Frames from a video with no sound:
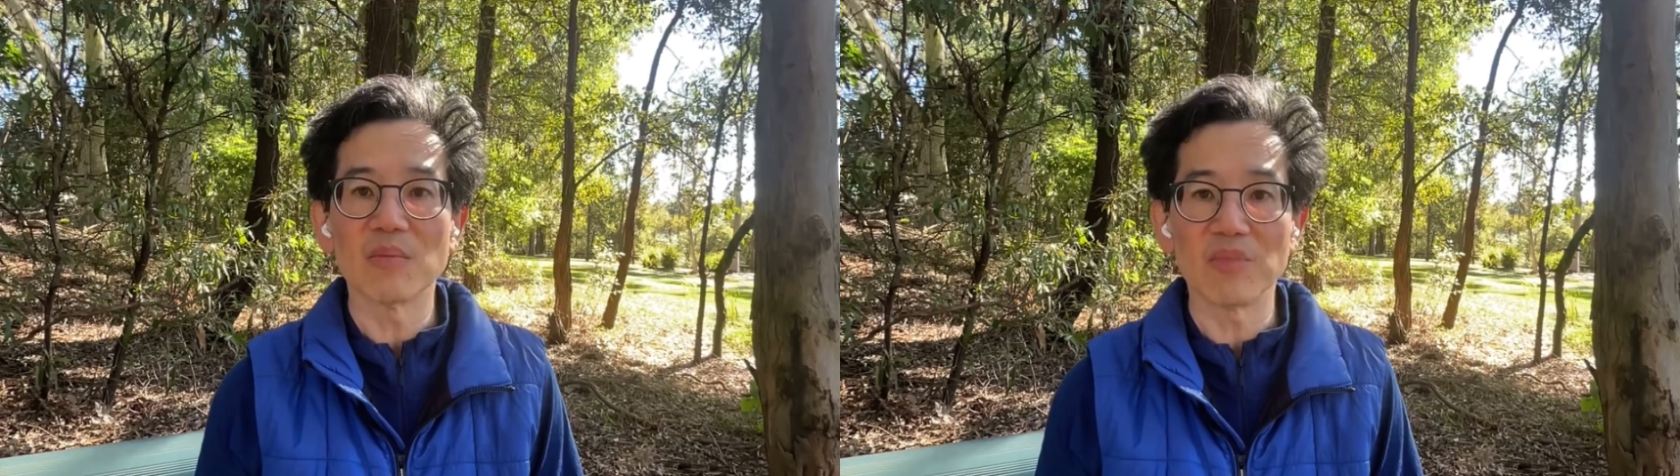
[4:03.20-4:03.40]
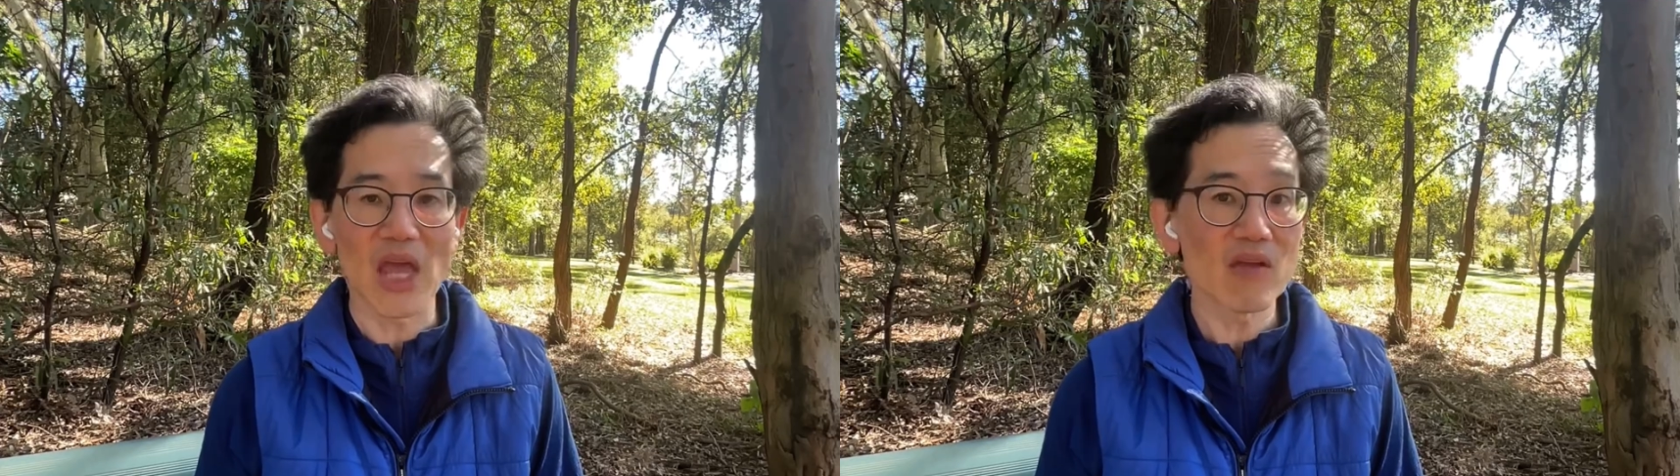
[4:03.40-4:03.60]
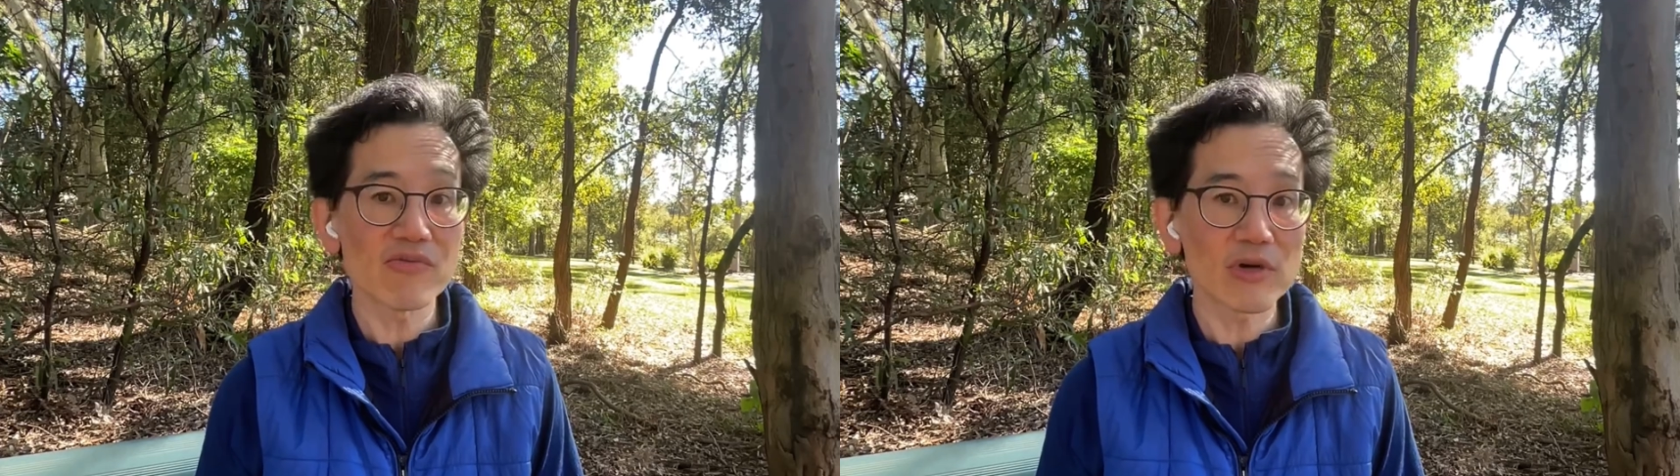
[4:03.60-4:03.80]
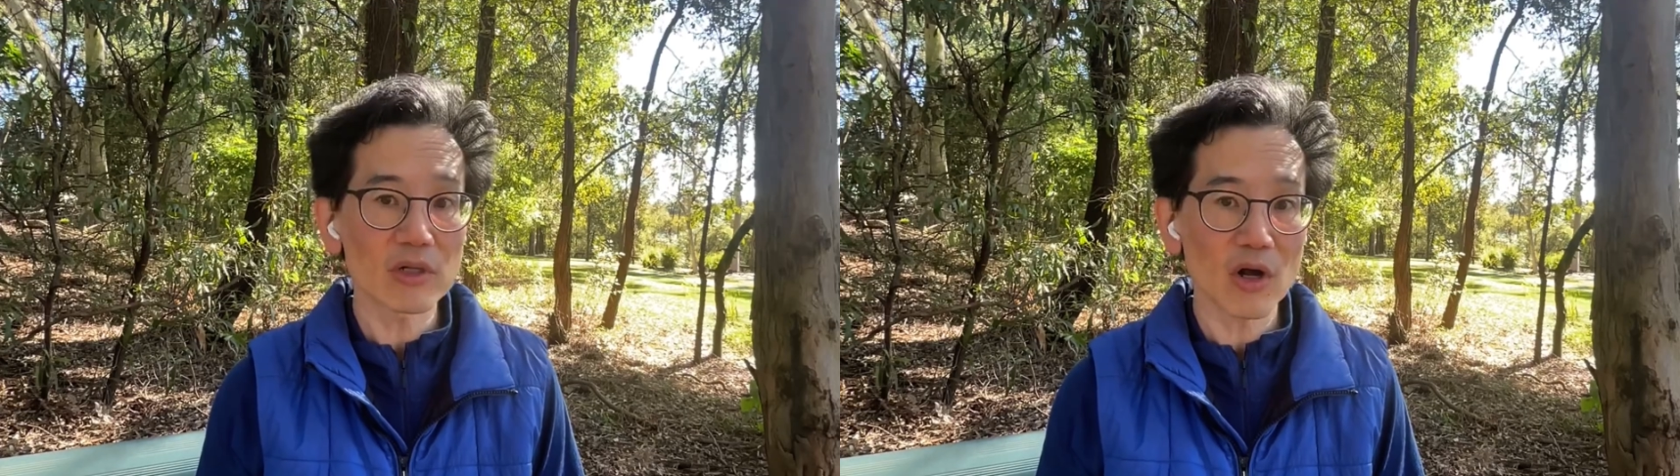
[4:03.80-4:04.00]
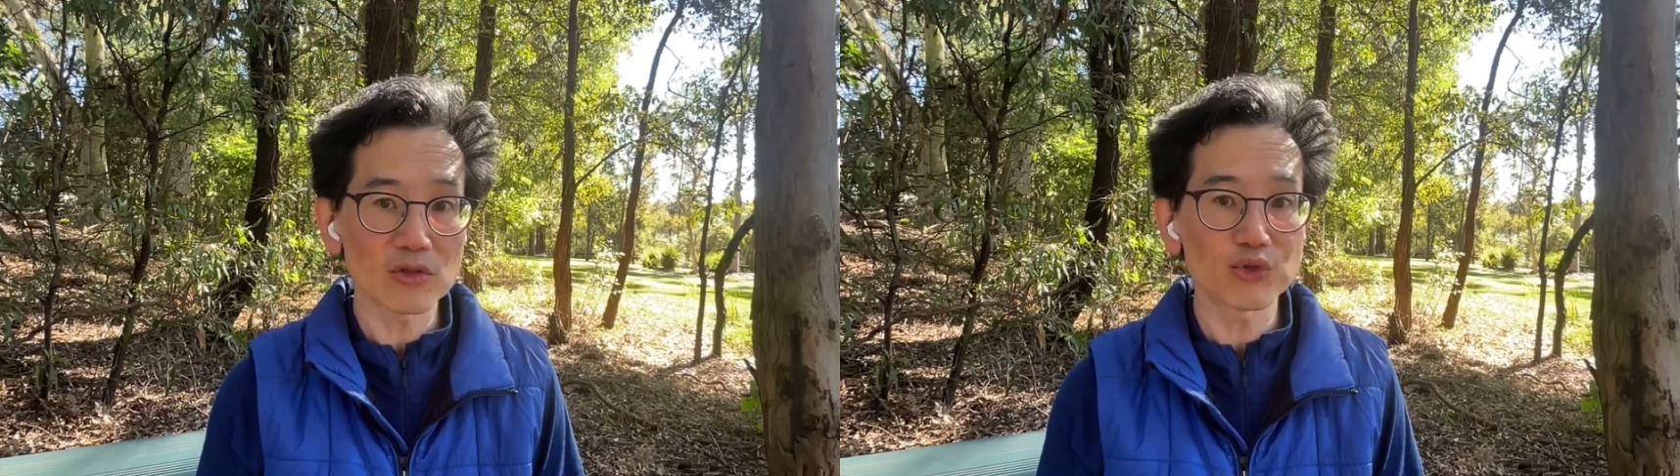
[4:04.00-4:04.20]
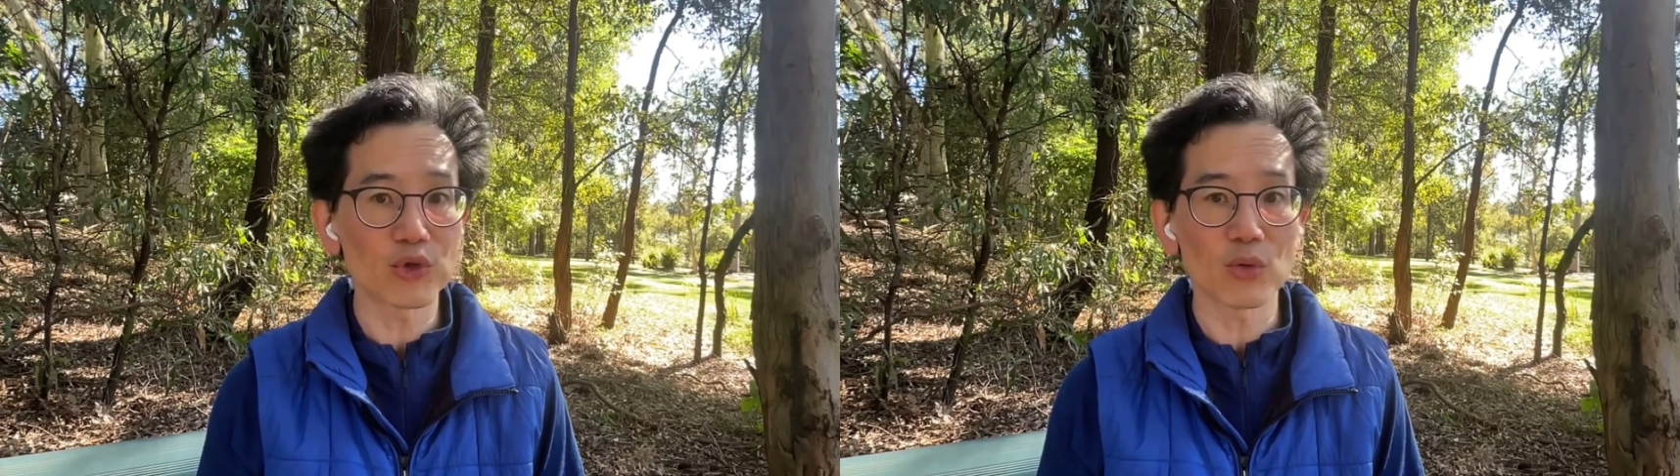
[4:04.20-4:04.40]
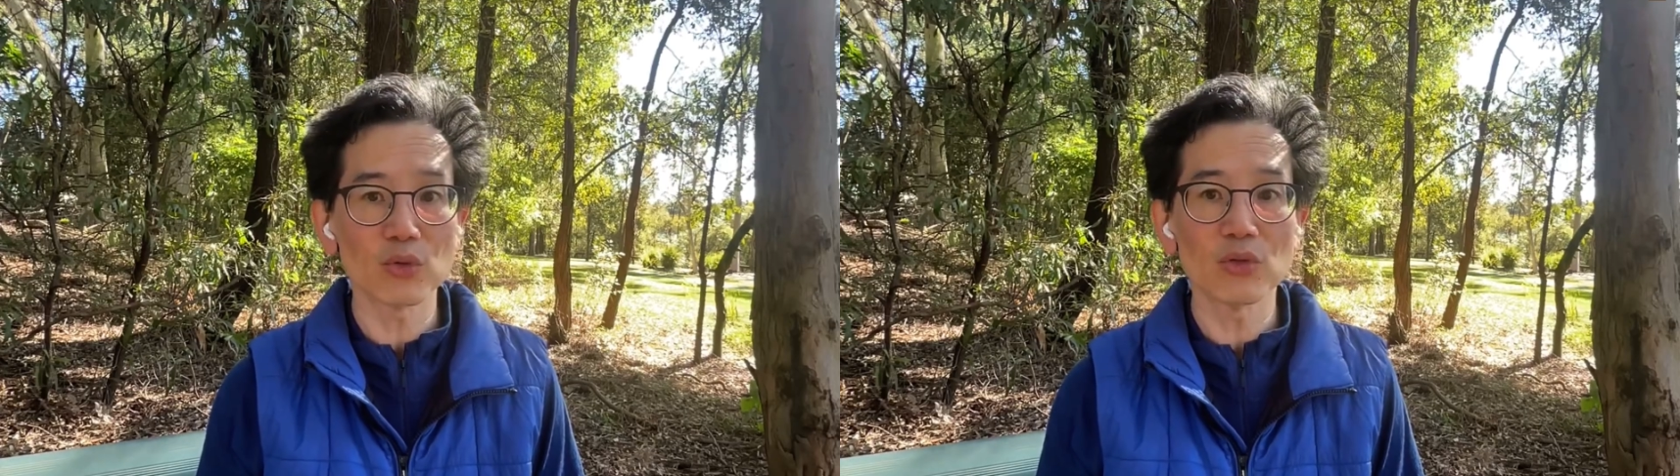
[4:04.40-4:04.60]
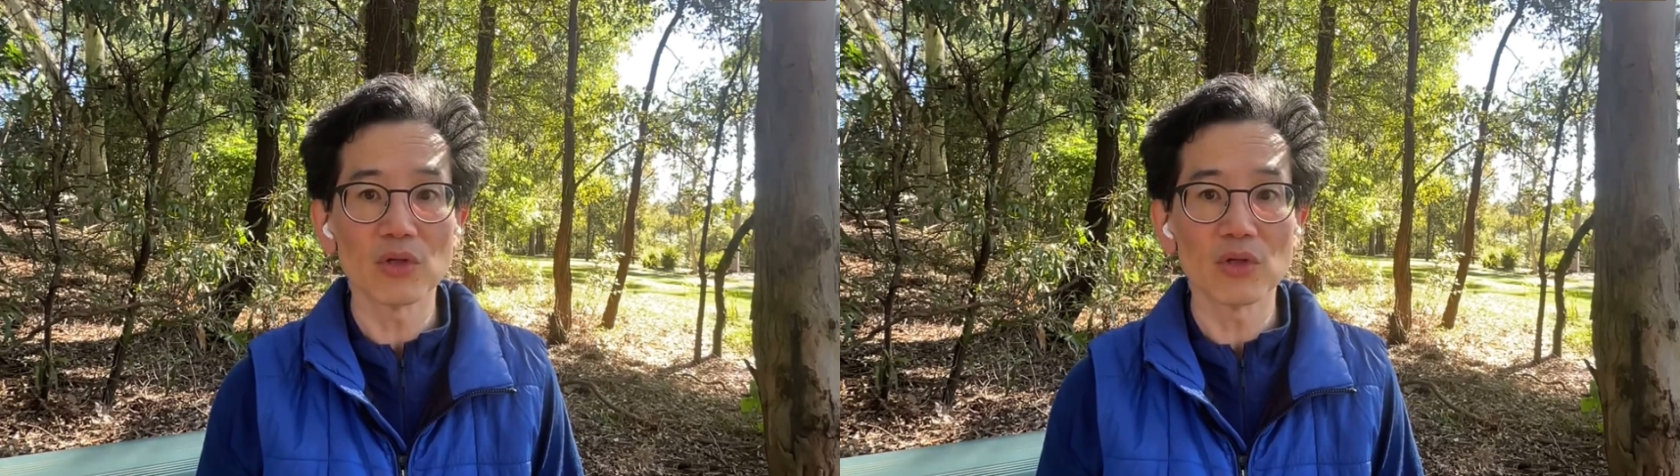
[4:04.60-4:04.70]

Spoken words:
behavioral control